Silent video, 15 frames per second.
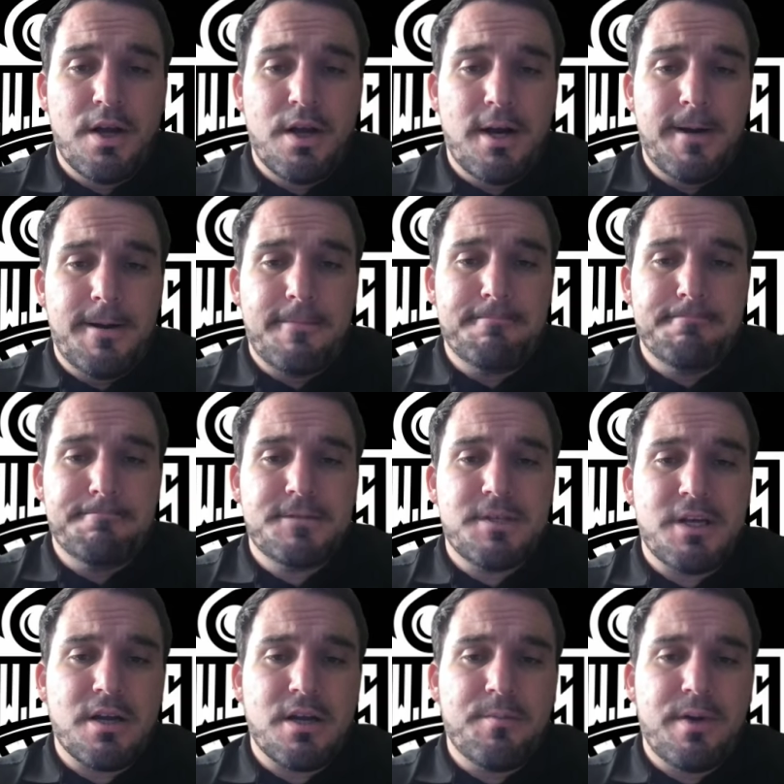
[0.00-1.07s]

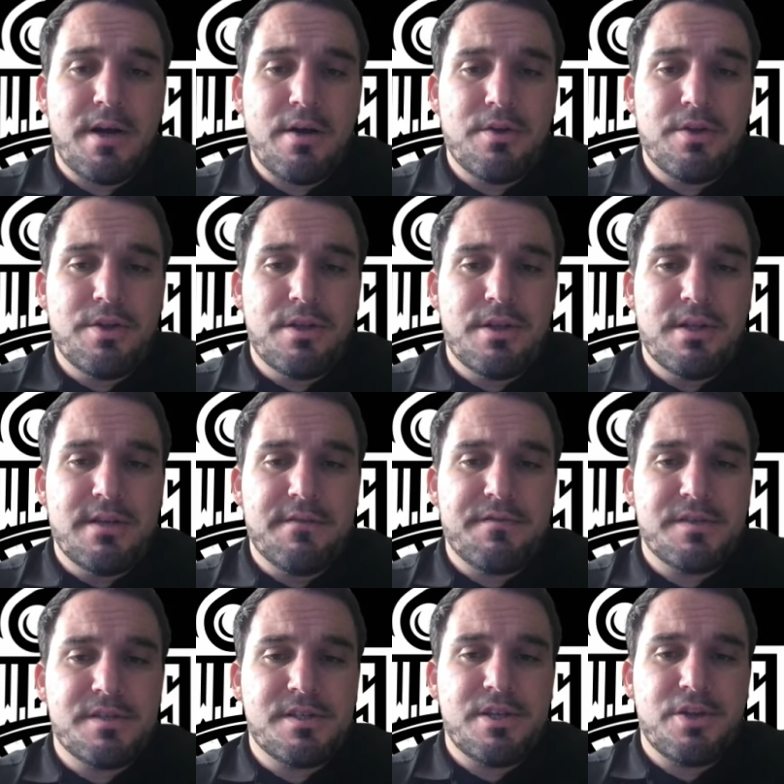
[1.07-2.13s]
Talk about the
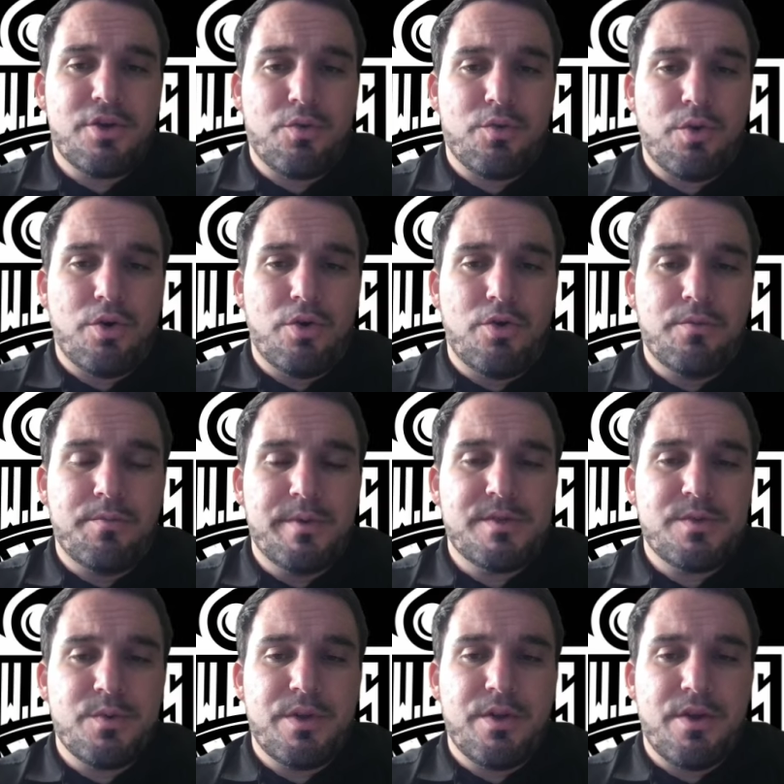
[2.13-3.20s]
difference in your role
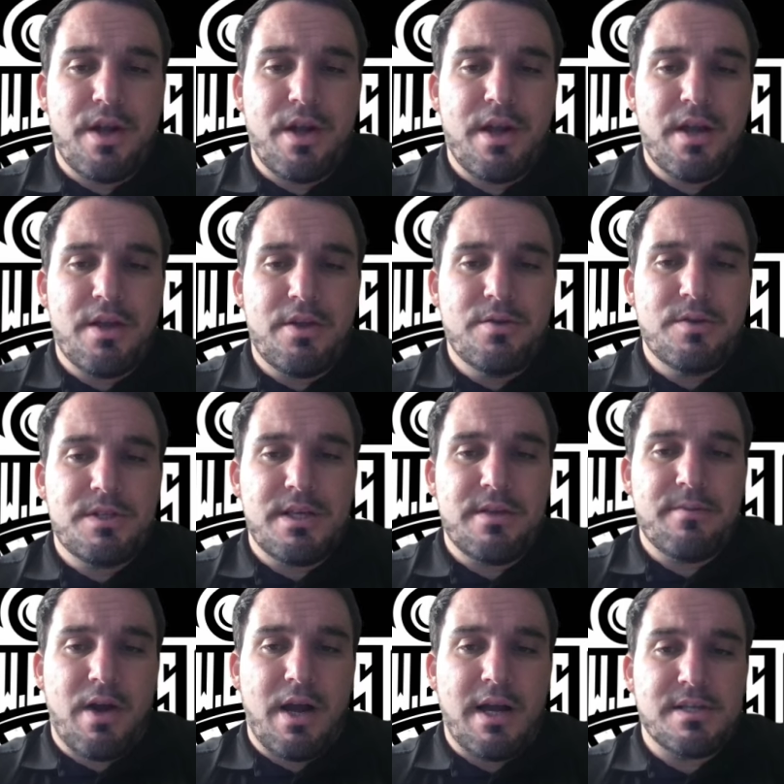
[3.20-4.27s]
between your AAU
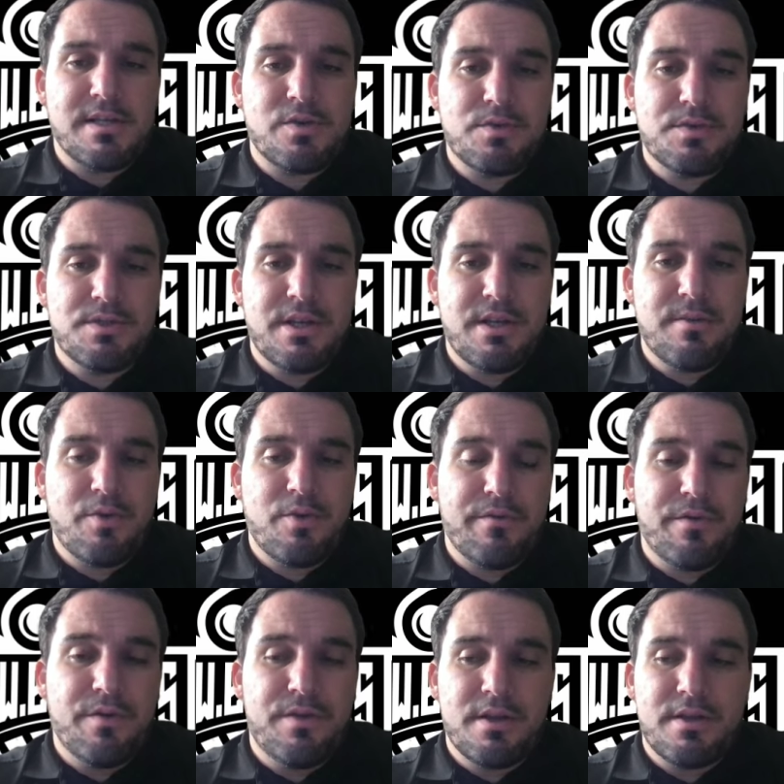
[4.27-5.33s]
team or high school team, or
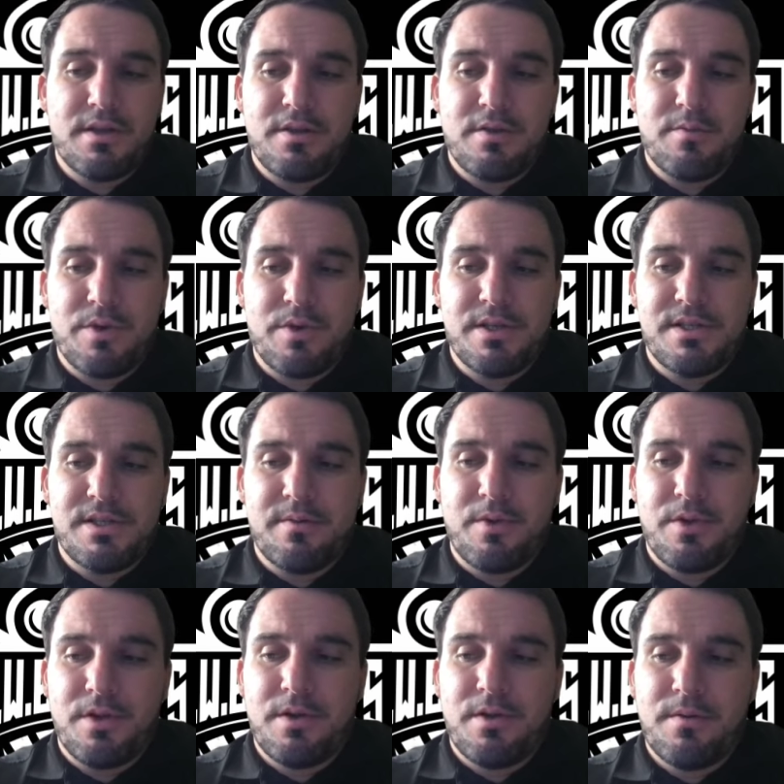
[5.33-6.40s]
if you think that they're pretty
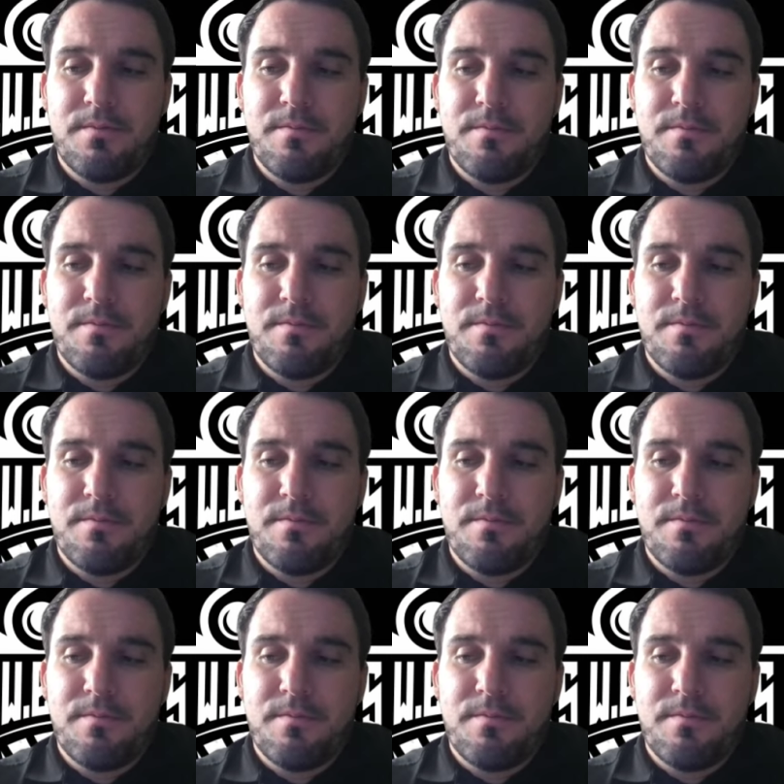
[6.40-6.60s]
similar.